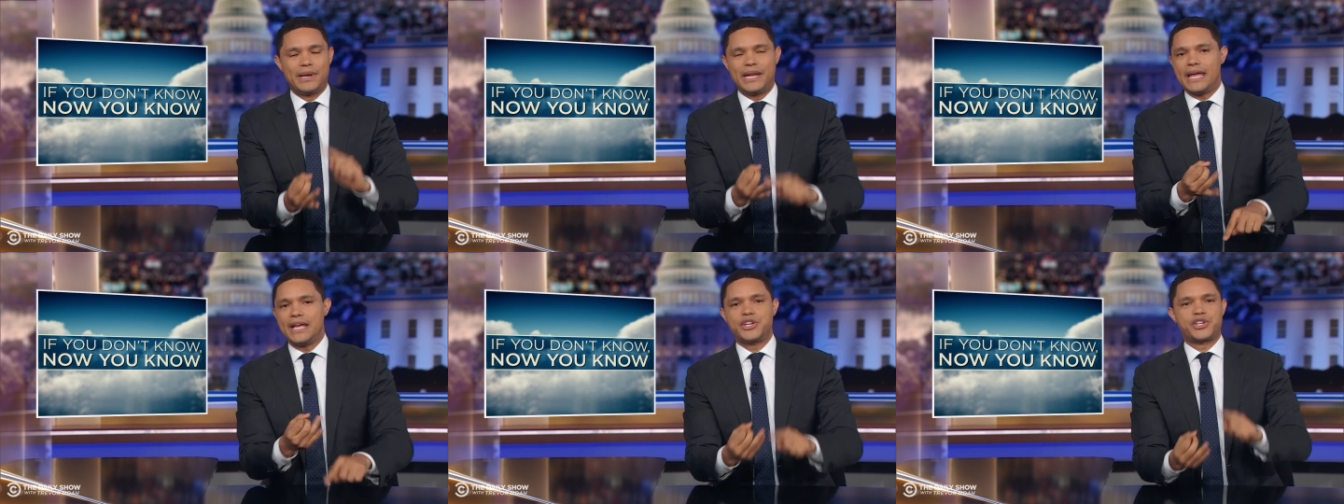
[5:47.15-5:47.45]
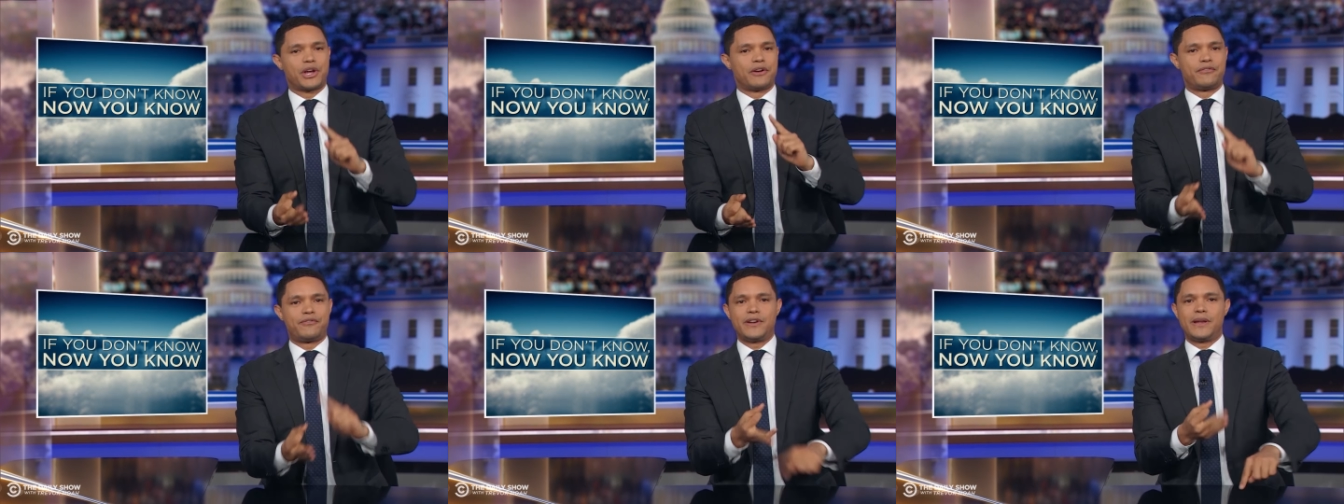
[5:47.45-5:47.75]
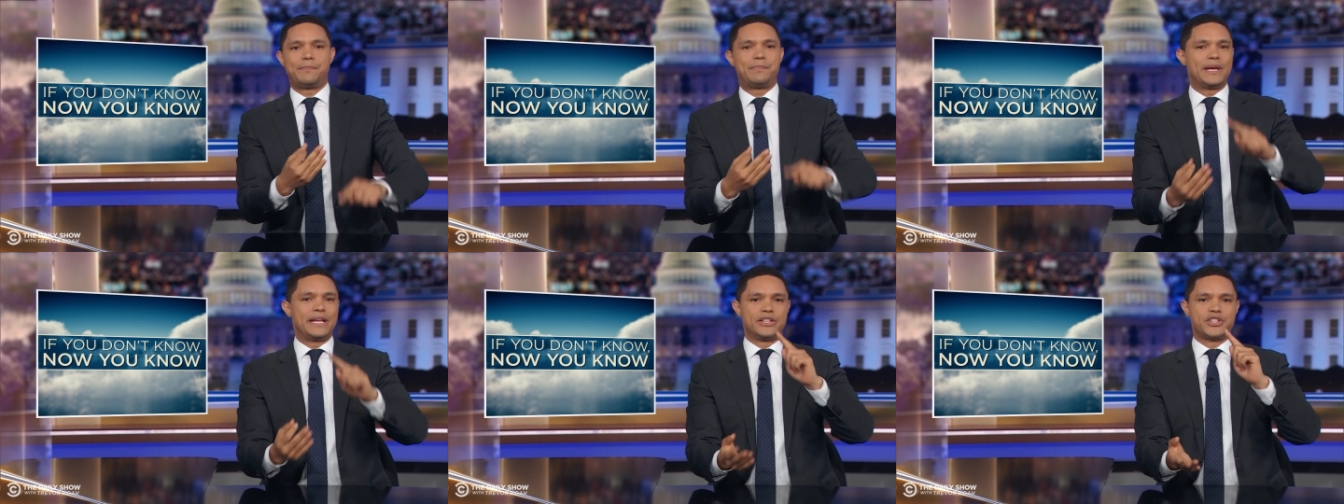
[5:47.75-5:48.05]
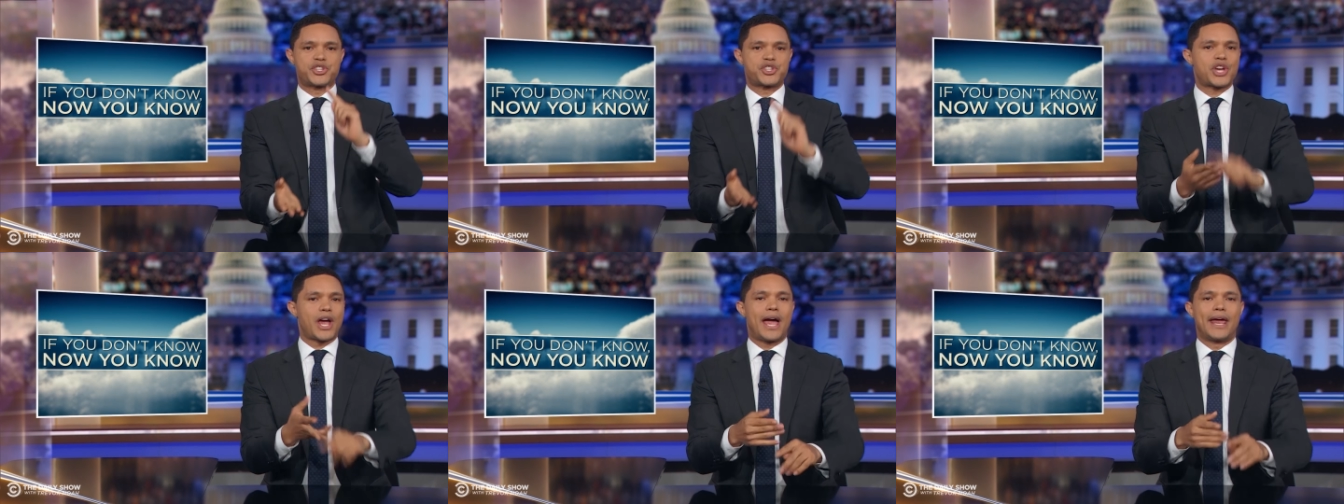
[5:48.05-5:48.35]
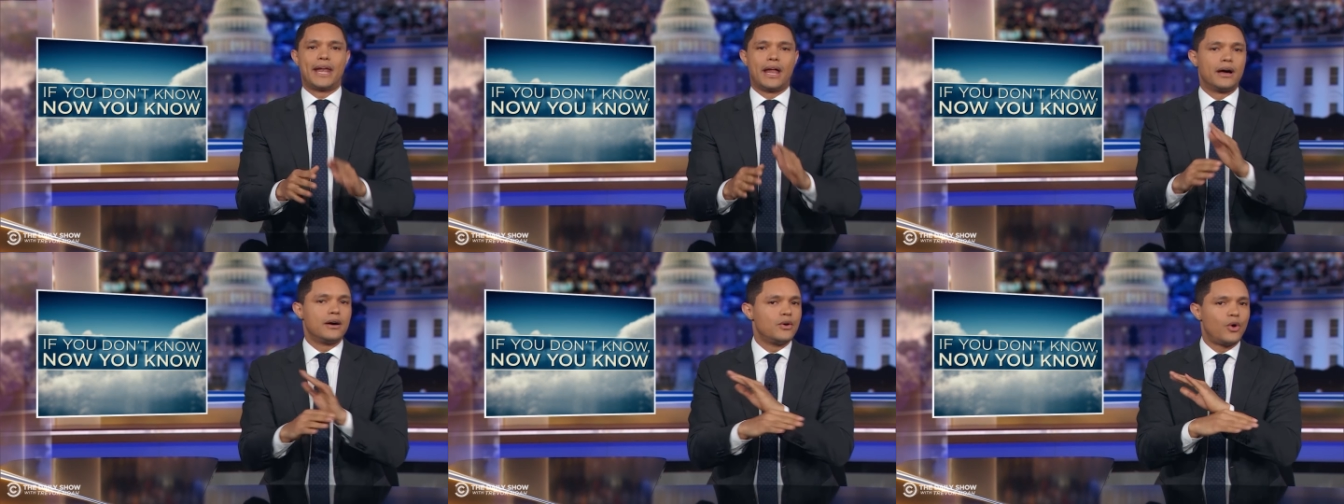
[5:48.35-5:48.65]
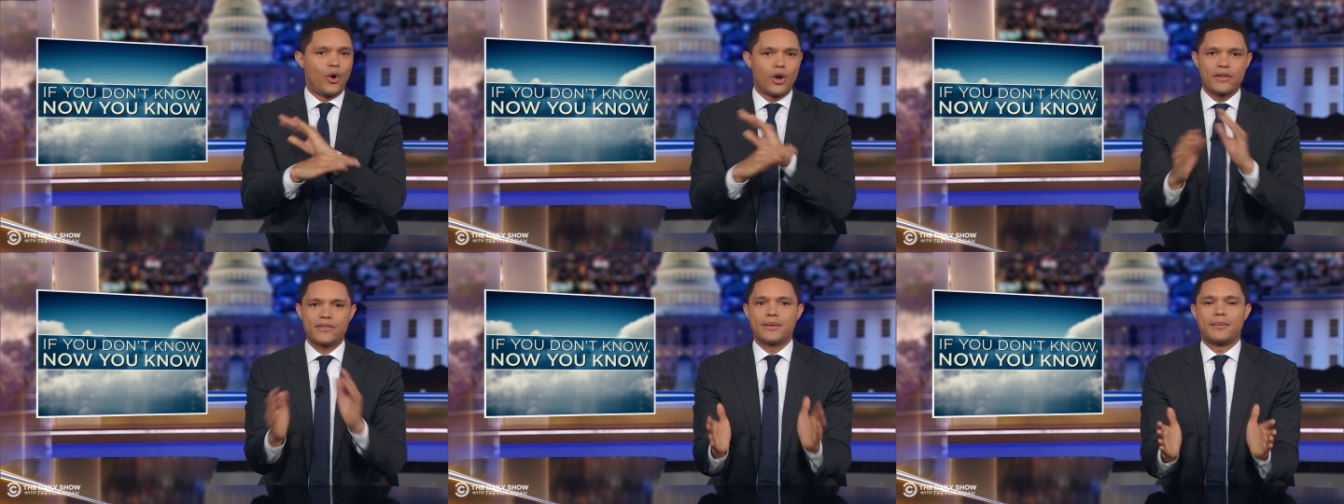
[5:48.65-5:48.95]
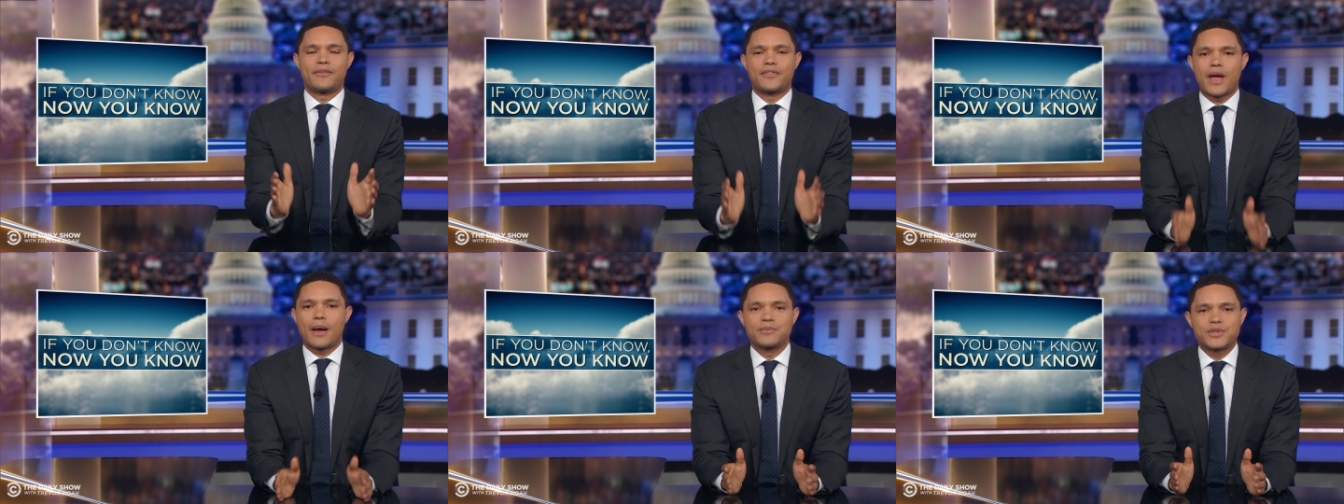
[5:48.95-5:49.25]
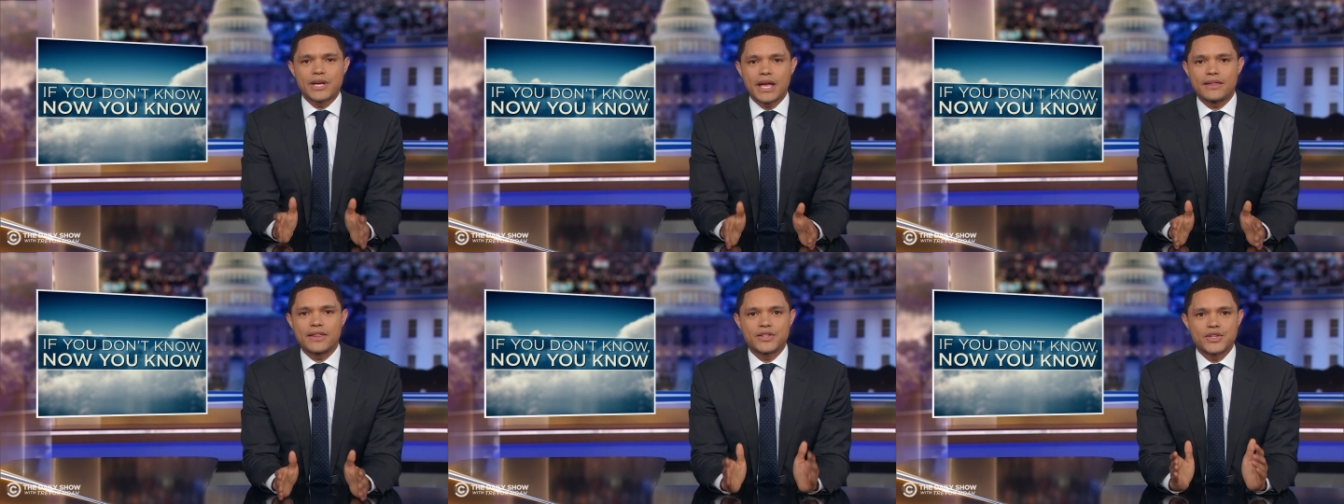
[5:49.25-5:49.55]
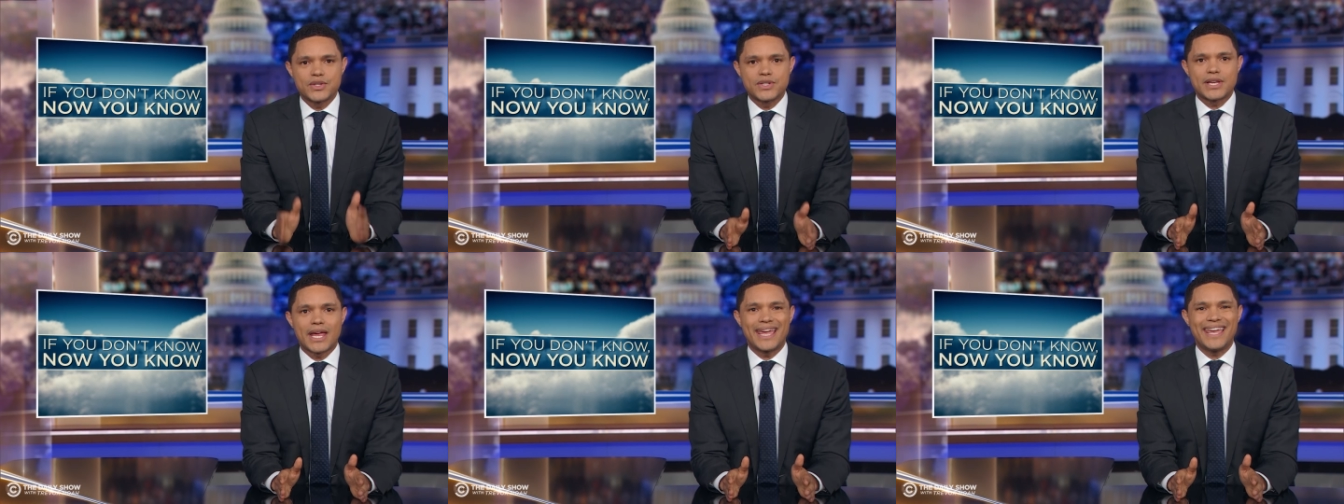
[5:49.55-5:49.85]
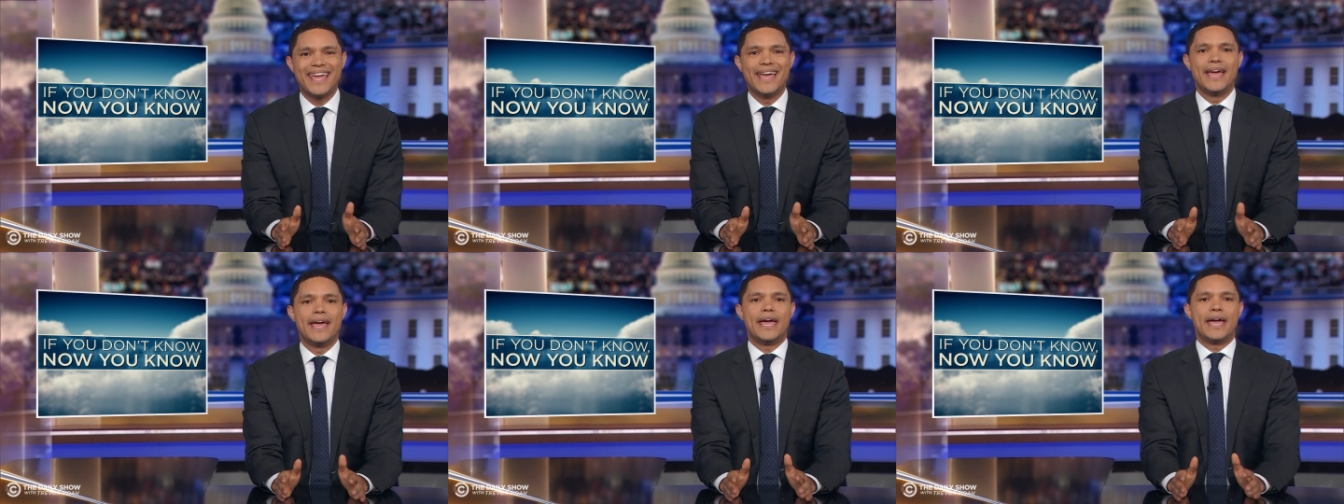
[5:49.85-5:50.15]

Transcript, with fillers: Malaysia, Philippines, China, all of them have come together to say